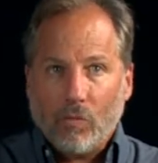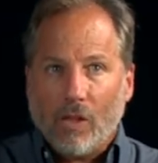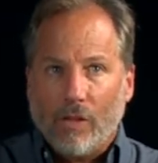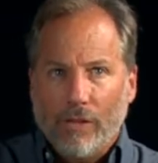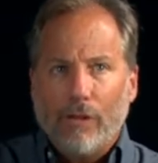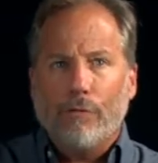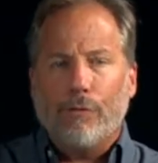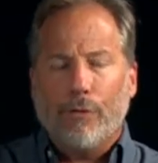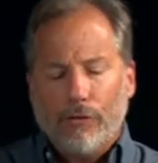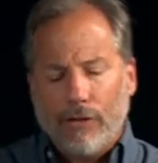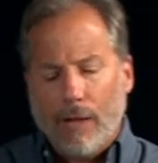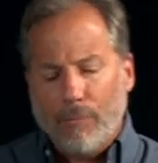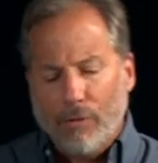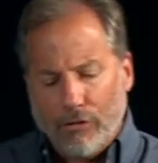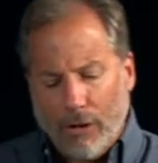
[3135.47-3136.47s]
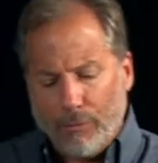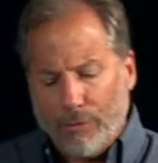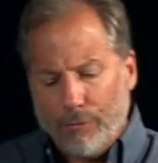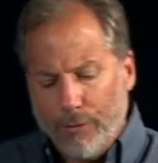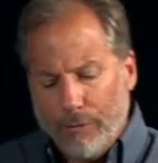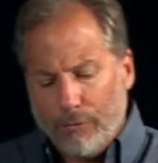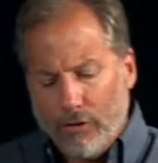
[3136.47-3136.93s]
Then in 1 Samuel chapter
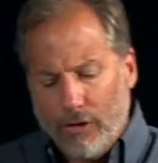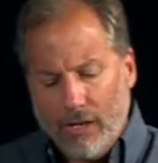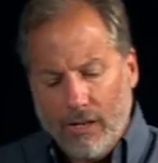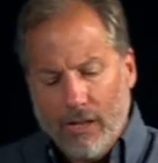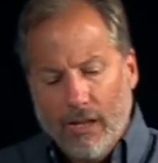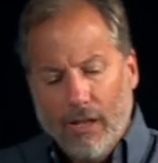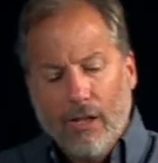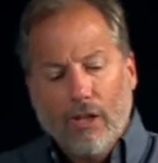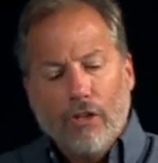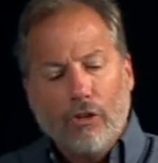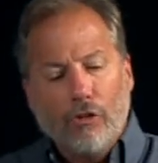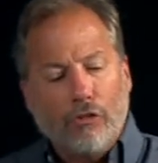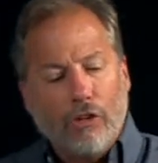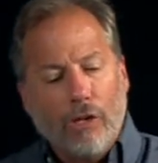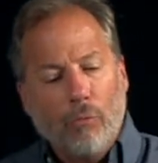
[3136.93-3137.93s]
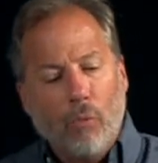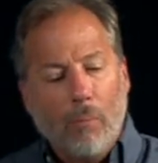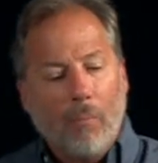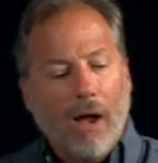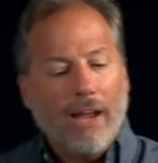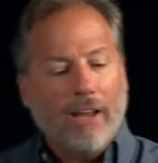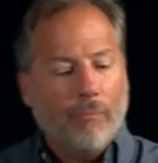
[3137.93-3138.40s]
15, you see what
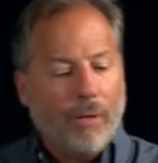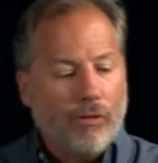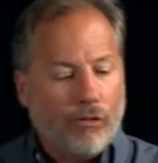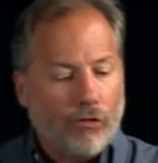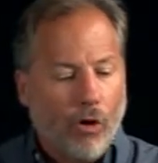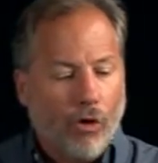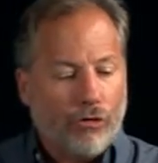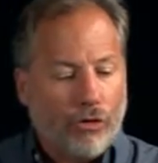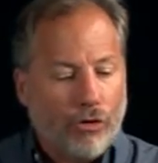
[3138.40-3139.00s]
might have been Saul's